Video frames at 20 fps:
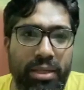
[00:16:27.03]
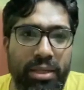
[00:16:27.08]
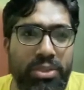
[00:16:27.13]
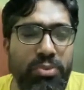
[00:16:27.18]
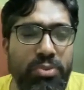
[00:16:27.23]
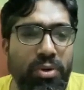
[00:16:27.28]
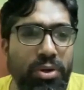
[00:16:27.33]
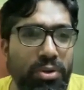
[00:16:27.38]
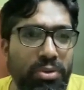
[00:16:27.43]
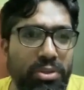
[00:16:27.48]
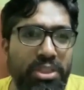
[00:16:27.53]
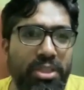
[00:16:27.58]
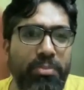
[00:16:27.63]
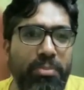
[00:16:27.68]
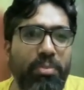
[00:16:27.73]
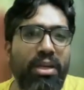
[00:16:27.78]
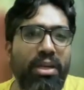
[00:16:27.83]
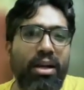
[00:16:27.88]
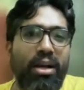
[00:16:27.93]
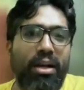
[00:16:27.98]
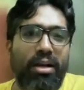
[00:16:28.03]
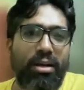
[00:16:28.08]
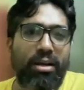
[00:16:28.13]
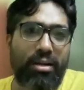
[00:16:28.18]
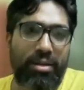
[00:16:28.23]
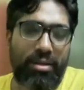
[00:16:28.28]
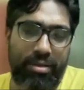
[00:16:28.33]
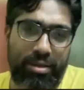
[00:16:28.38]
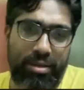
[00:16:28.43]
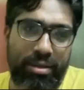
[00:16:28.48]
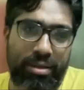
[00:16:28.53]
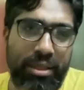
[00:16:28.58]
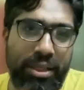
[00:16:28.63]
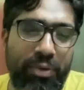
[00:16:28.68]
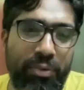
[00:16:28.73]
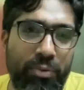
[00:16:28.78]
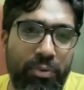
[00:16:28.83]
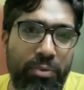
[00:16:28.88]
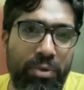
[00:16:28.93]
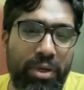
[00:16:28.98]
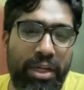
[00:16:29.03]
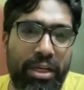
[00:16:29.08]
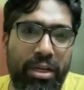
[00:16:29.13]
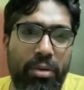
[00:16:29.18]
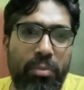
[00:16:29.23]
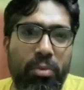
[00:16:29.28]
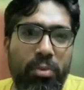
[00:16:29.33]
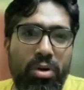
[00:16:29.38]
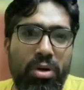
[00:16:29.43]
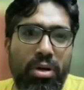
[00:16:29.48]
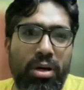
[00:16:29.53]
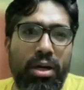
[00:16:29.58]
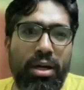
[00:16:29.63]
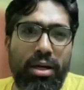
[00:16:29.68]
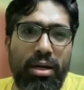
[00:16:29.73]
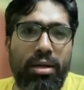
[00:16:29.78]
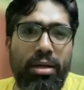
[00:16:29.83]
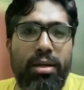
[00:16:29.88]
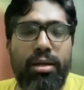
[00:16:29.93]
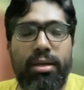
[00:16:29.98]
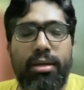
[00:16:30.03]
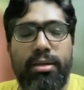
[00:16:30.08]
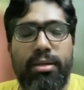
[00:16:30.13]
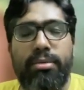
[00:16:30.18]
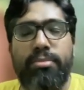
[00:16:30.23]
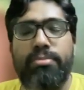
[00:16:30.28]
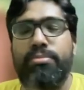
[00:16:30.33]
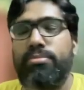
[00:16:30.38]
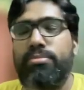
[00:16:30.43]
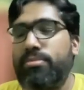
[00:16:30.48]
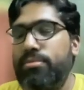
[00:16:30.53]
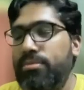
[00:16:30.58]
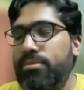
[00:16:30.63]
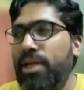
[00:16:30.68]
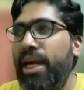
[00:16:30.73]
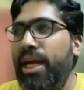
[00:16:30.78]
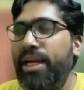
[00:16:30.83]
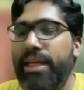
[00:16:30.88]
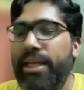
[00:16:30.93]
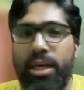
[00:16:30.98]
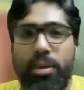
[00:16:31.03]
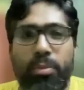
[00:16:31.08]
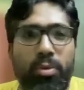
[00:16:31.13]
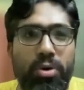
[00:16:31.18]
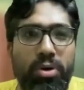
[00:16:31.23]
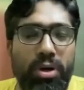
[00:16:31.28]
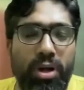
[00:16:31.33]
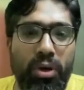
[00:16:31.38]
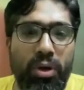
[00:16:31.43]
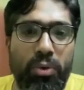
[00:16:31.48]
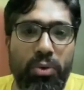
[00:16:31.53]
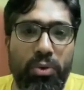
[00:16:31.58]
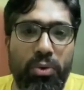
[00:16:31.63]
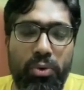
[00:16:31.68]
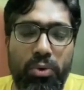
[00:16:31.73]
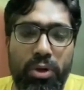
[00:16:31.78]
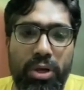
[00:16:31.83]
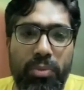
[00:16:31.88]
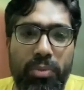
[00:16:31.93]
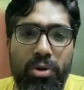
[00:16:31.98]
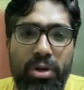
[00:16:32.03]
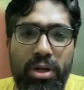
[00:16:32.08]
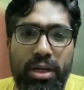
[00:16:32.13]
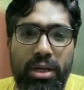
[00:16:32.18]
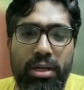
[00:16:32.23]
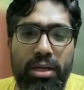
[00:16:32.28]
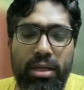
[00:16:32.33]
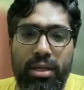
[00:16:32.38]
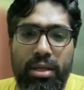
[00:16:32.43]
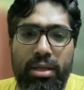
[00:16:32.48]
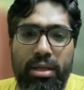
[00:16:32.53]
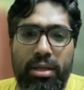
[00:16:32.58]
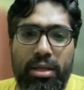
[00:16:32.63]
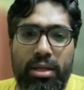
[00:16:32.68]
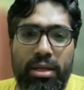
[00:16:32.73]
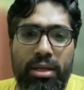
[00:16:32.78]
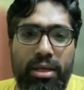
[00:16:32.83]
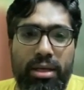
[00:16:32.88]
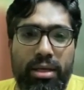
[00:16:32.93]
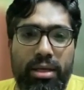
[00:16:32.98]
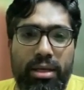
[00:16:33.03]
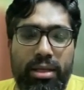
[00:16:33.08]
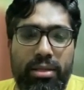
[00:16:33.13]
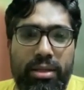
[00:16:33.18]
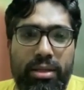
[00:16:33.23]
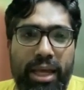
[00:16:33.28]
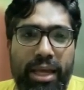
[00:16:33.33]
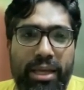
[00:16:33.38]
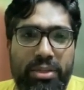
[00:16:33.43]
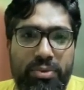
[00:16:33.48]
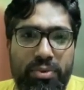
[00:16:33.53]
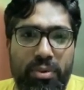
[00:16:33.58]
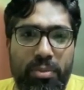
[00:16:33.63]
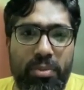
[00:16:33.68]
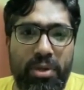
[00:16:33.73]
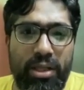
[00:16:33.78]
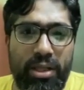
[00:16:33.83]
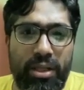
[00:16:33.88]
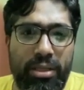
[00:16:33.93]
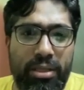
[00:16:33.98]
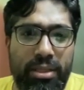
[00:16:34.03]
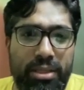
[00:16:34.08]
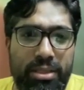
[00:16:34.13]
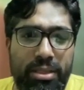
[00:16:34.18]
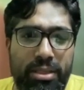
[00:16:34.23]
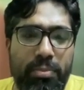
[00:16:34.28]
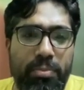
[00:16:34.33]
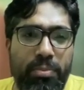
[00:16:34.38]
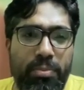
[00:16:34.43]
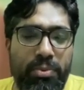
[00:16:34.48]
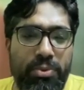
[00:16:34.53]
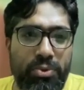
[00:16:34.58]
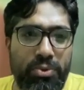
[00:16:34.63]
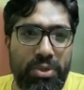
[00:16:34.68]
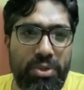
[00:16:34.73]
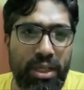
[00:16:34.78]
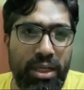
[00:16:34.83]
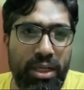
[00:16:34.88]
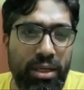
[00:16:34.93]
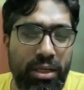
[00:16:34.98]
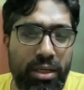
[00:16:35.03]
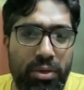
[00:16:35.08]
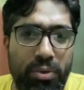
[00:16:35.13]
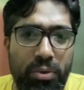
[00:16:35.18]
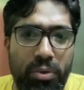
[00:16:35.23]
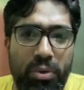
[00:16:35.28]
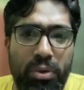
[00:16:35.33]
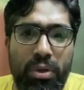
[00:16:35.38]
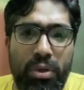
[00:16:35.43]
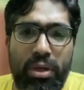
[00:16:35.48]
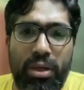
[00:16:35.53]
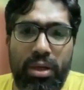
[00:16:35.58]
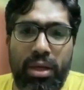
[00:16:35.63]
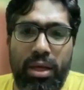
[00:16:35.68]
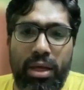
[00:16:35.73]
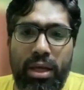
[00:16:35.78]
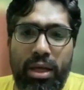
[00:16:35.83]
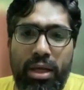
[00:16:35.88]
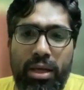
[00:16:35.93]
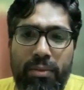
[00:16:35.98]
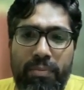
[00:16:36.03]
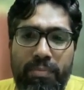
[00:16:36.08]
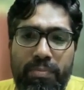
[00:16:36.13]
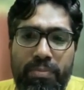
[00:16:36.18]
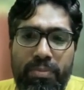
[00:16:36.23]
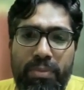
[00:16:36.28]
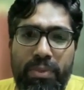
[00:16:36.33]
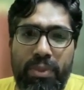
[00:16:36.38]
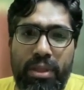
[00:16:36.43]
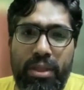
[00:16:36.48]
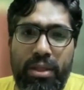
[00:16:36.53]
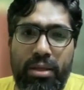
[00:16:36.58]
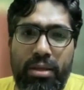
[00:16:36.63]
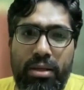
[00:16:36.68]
I just want to chip in and give a little more idea about how to go about it. Thanks for bringing this up, Susila Garu.